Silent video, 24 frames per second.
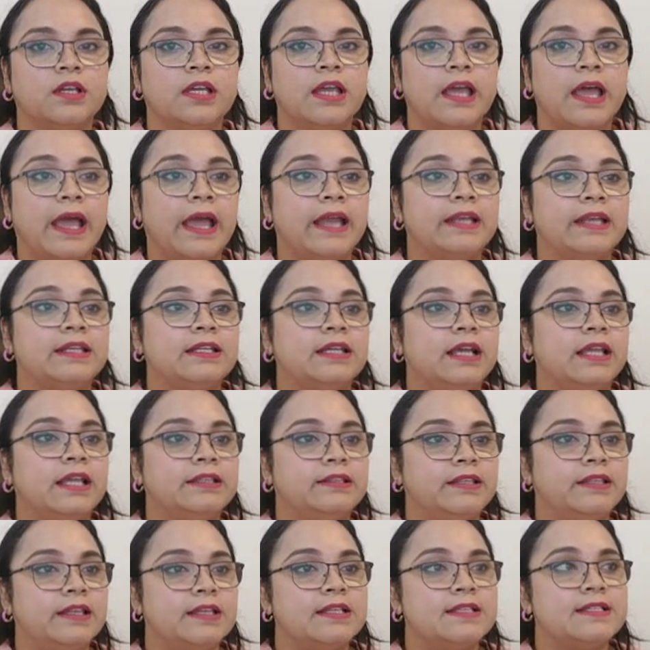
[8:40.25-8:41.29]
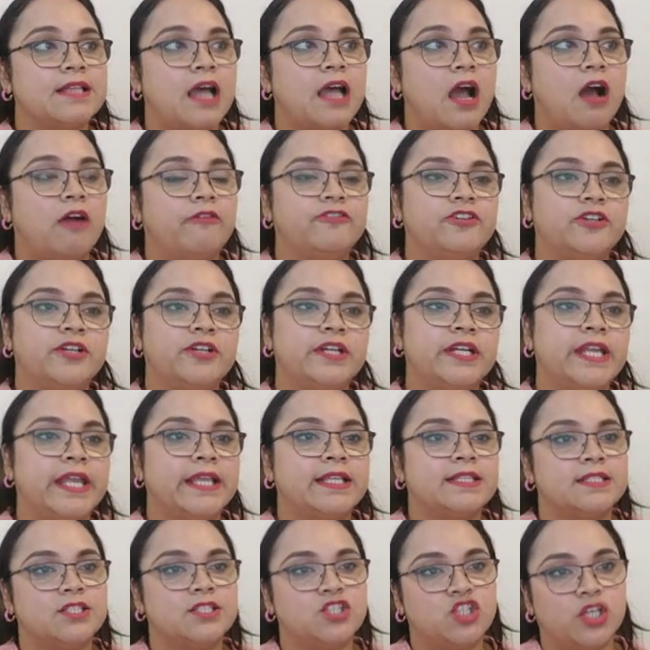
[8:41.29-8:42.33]
And this, after an
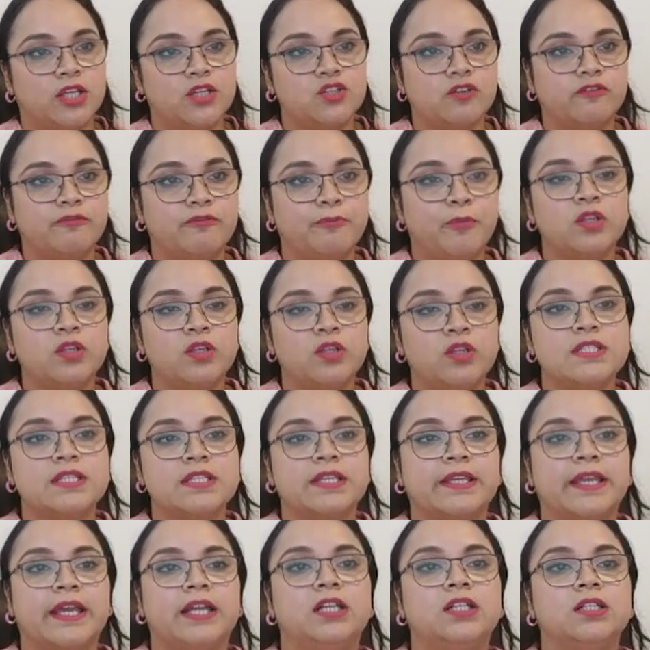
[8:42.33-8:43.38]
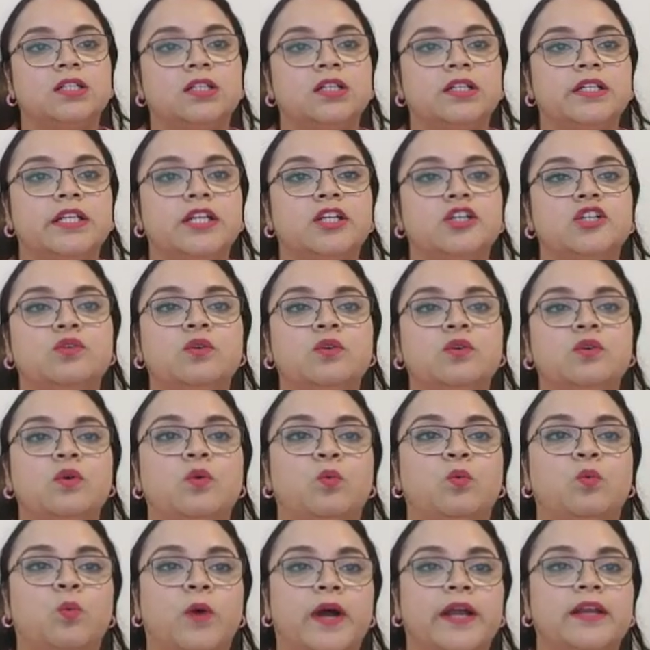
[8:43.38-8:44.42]
exchange of pawns, can turn into
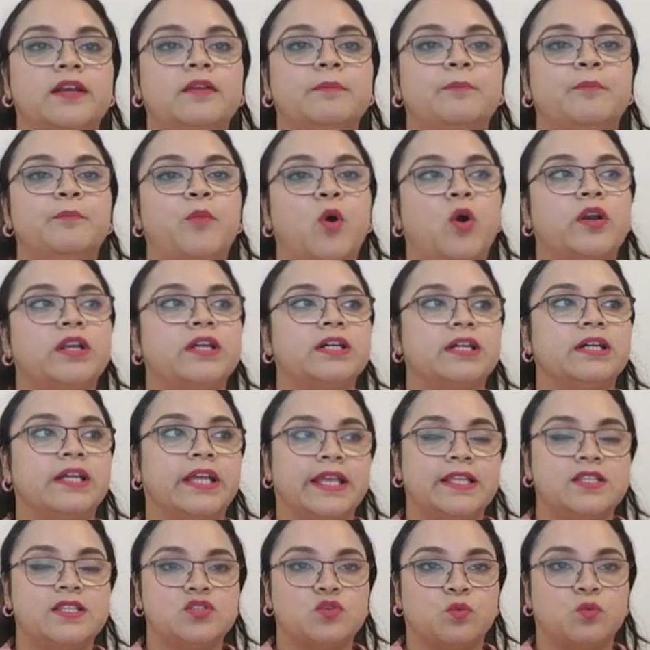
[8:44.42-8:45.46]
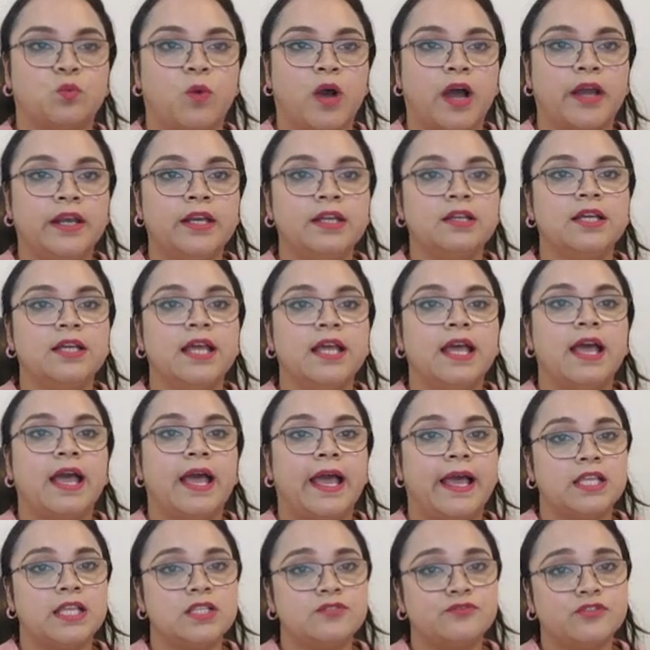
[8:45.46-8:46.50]
one pawn against one.
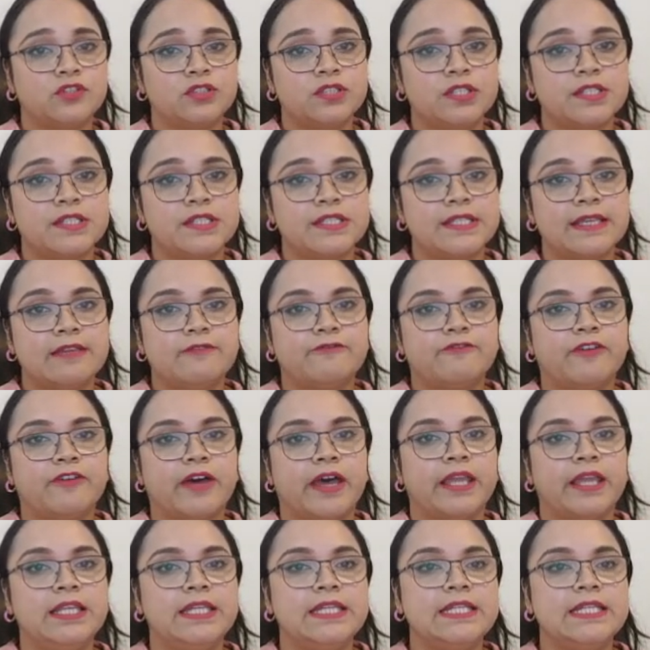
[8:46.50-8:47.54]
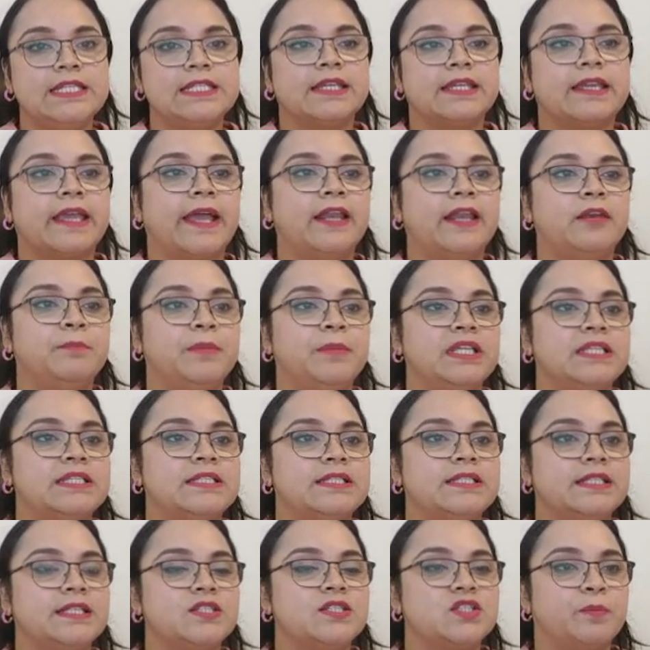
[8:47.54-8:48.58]
As for the c file, it can be
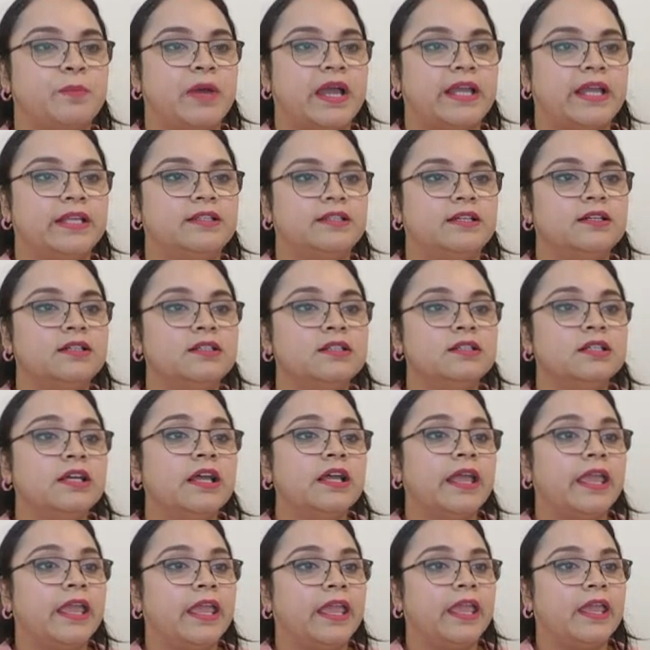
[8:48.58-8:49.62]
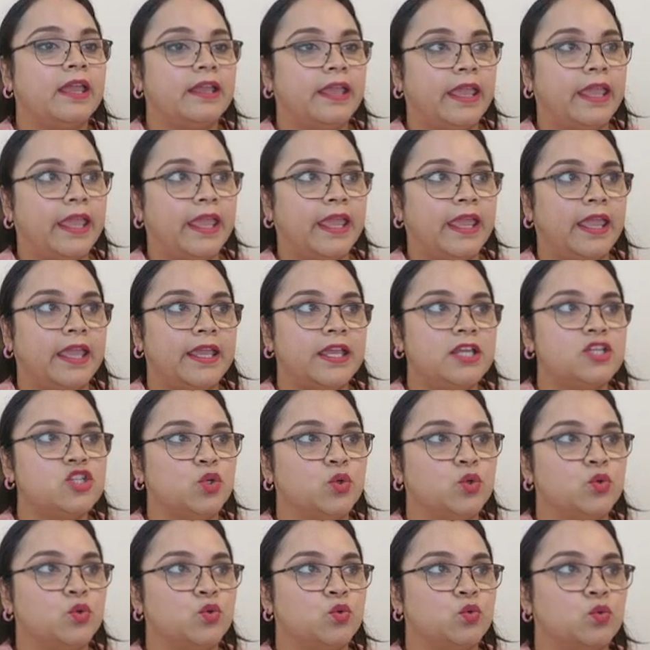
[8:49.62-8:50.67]
seized by the a8
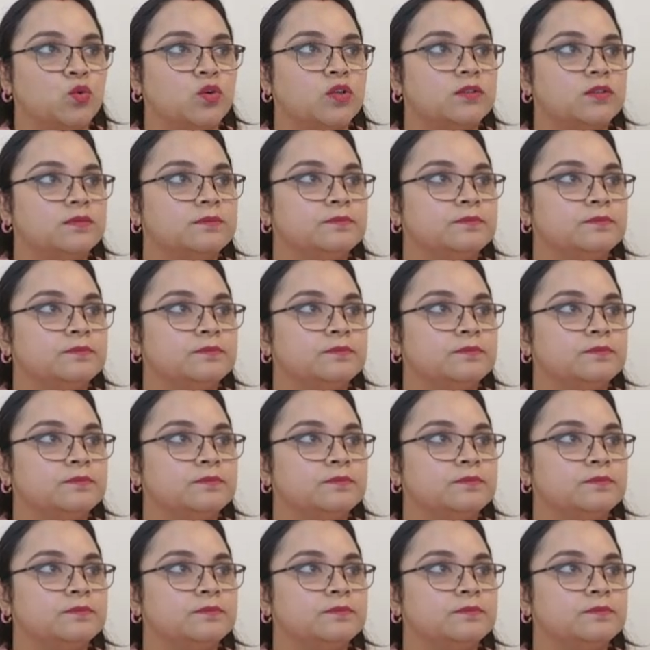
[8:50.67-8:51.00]
rook.